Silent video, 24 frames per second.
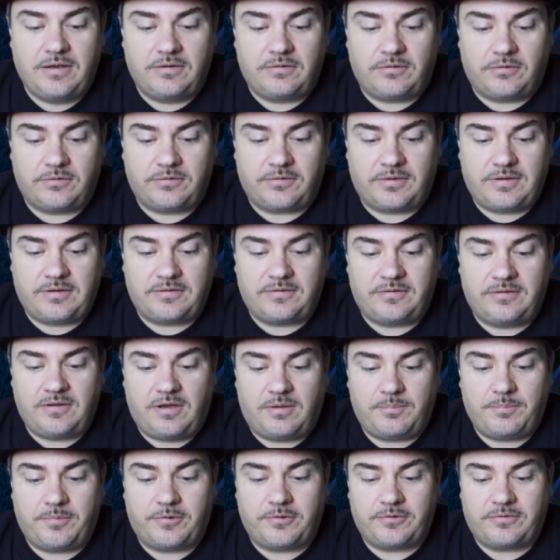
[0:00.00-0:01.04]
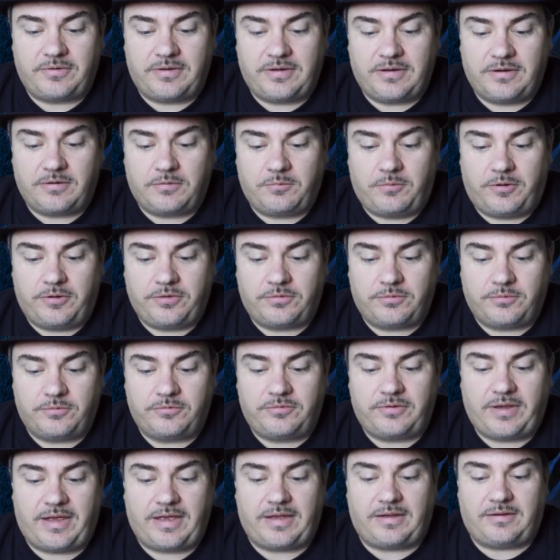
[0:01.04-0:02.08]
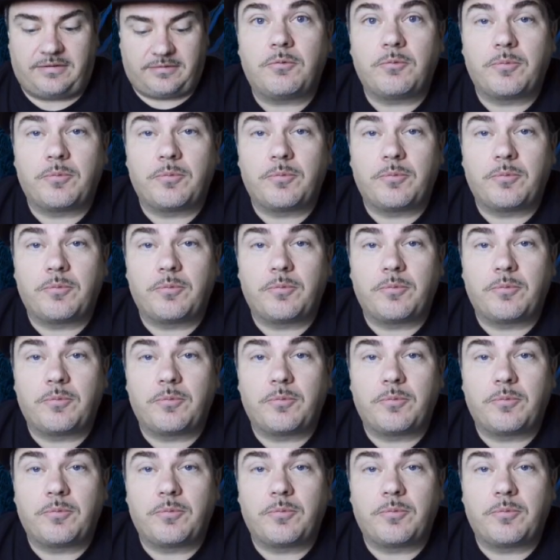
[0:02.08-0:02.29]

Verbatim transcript: Those are these numbers here, one through ten.